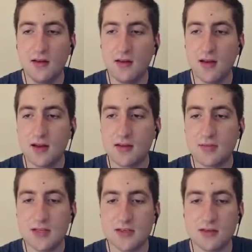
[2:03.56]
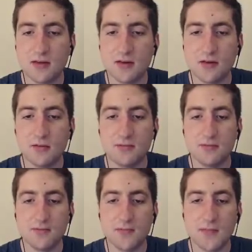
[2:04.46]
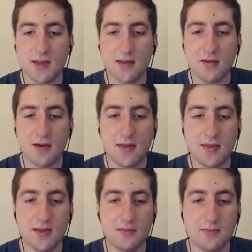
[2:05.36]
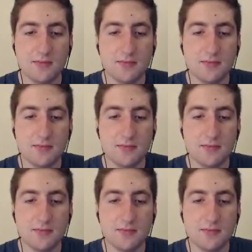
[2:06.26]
Not to mention the whole glowwine thing.